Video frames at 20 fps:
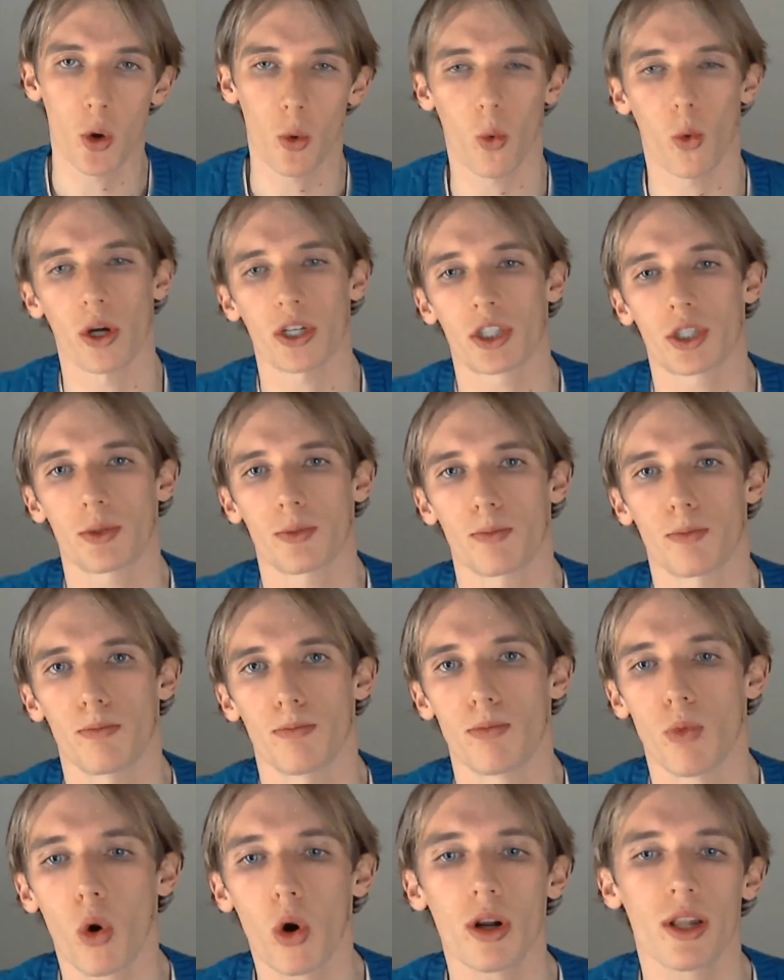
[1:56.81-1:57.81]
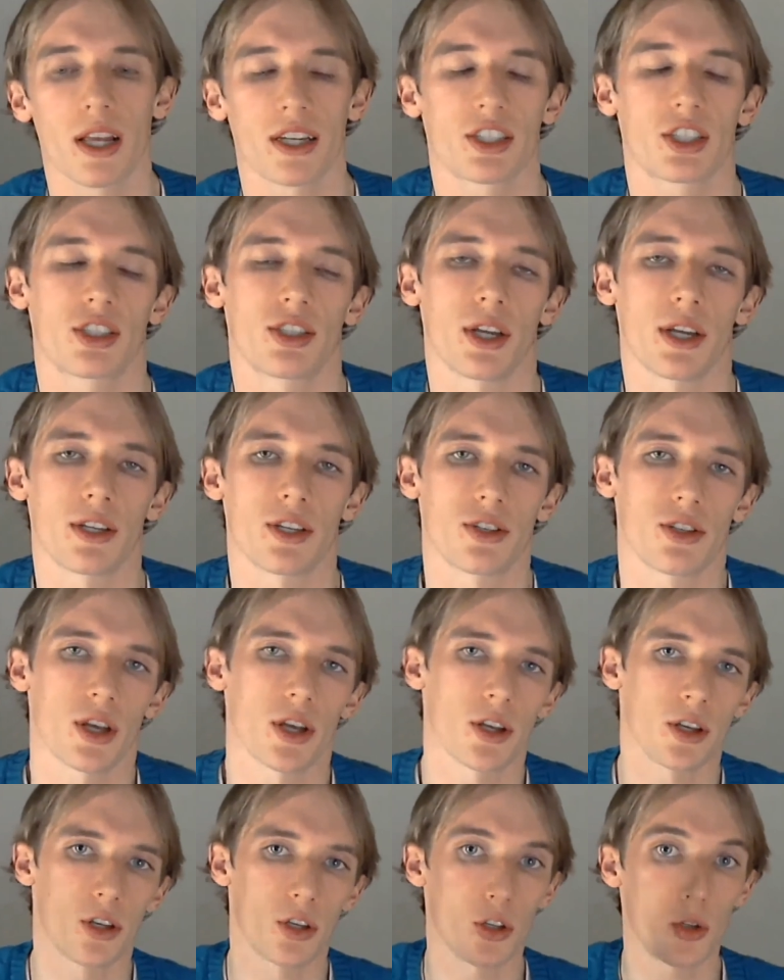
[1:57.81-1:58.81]
which more or less states
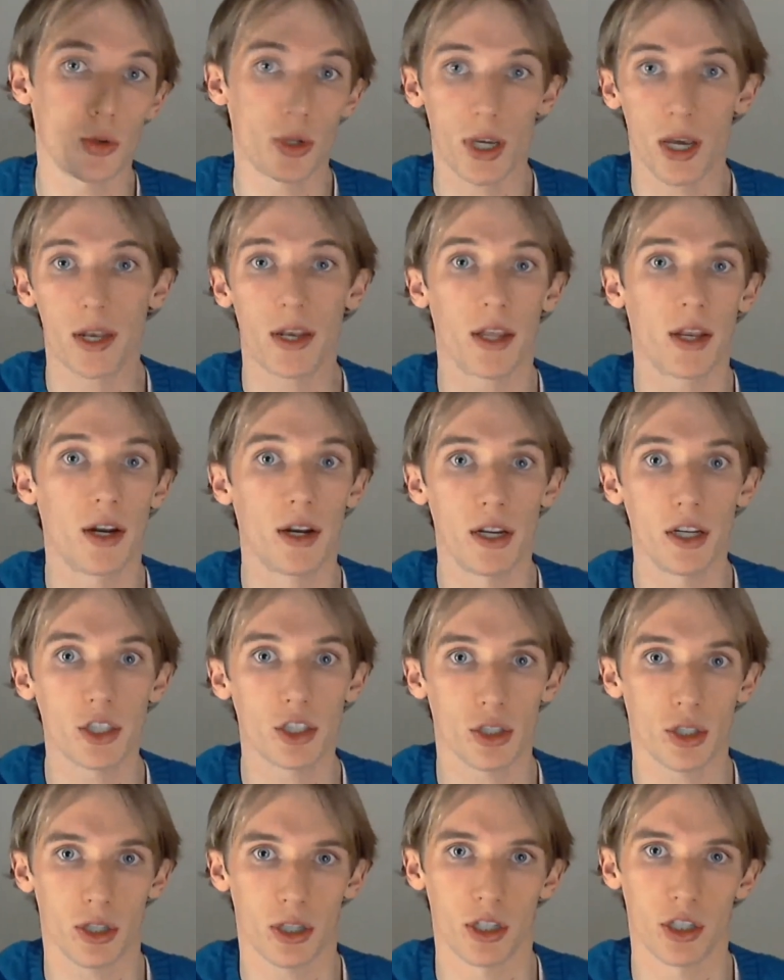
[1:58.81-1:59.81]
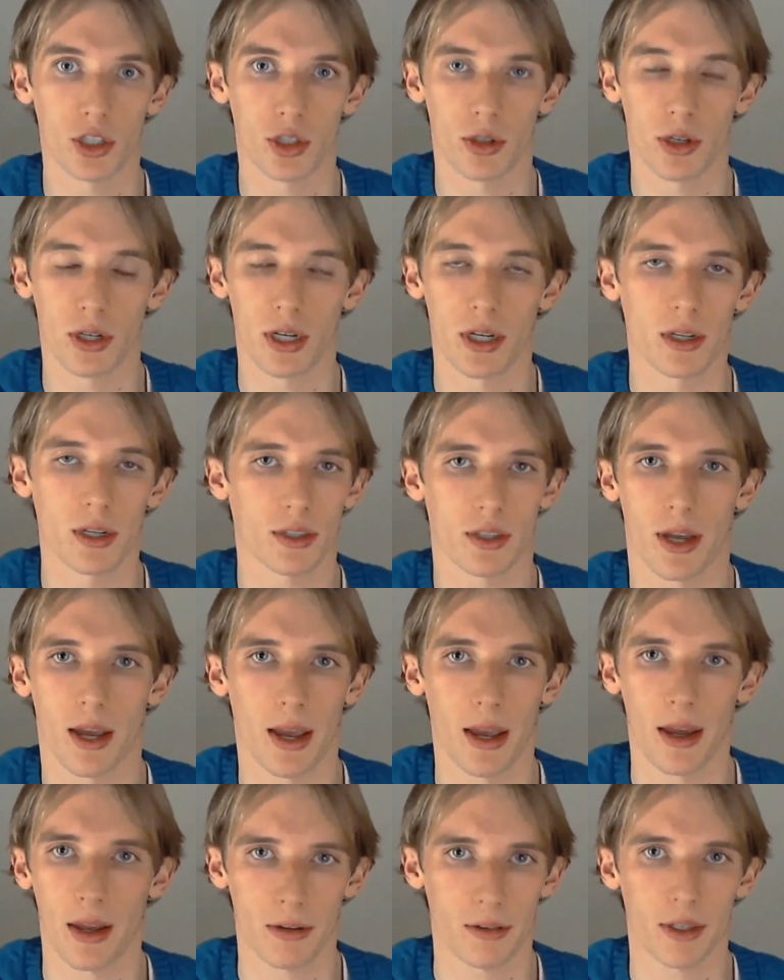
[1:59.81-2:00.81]
that you get an initial injury,
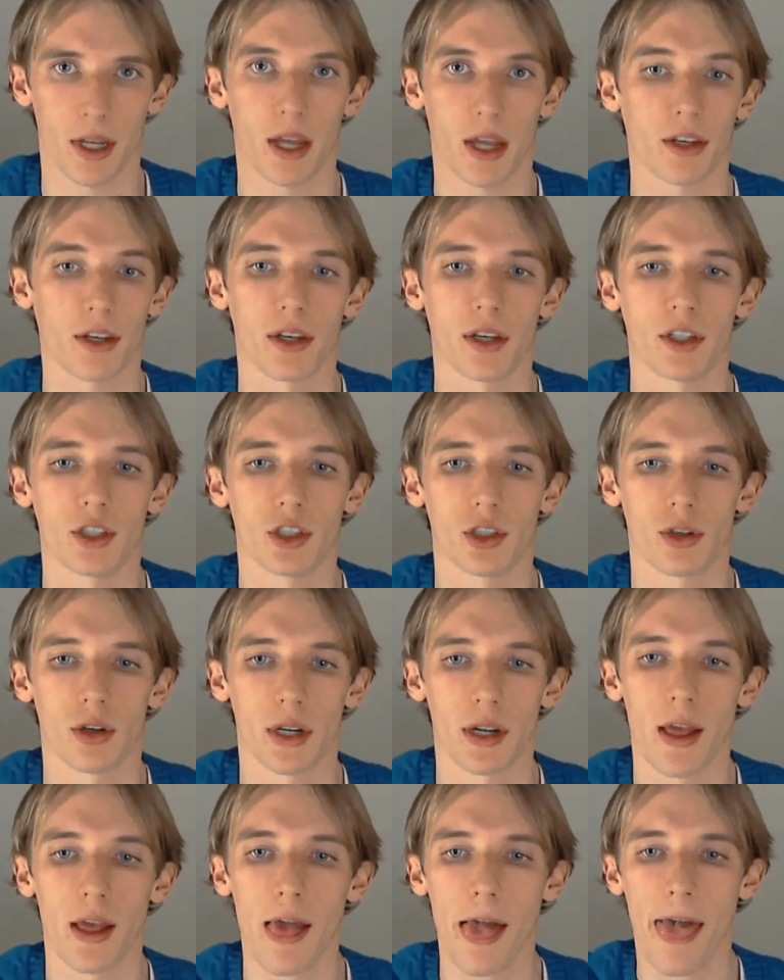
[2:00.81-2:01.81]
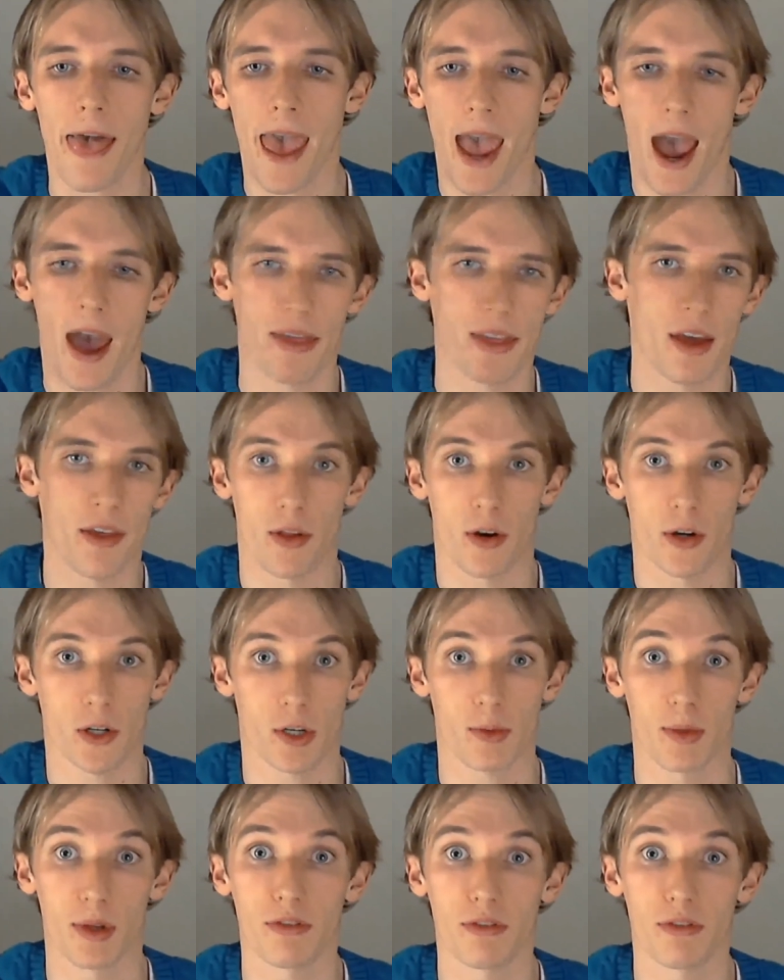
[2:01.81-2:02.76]
say a tendon injury, and then there's some